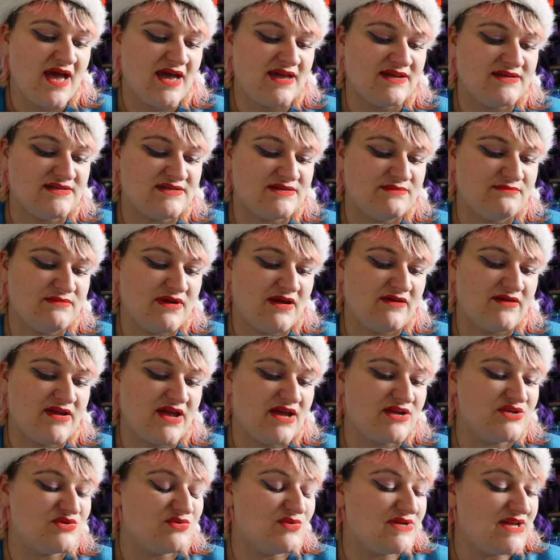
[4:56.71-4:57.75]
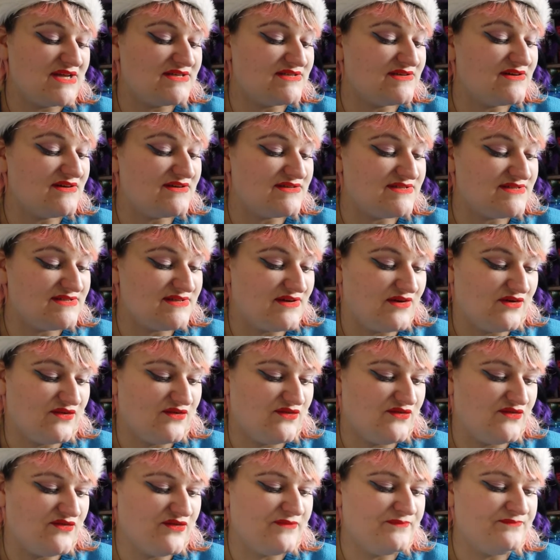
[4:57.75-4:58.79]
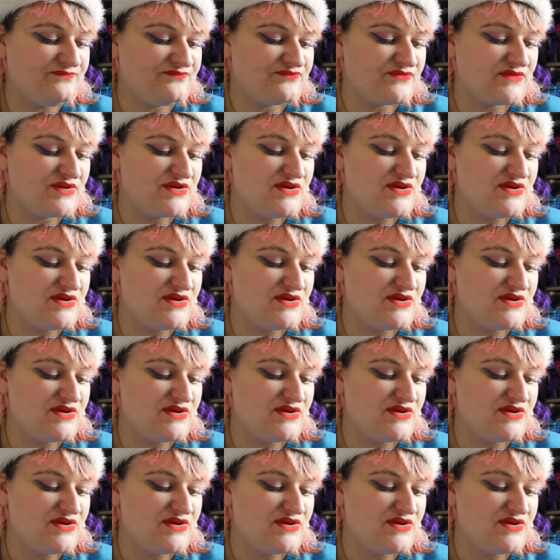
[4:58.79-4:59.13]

and marry Antoinette herself.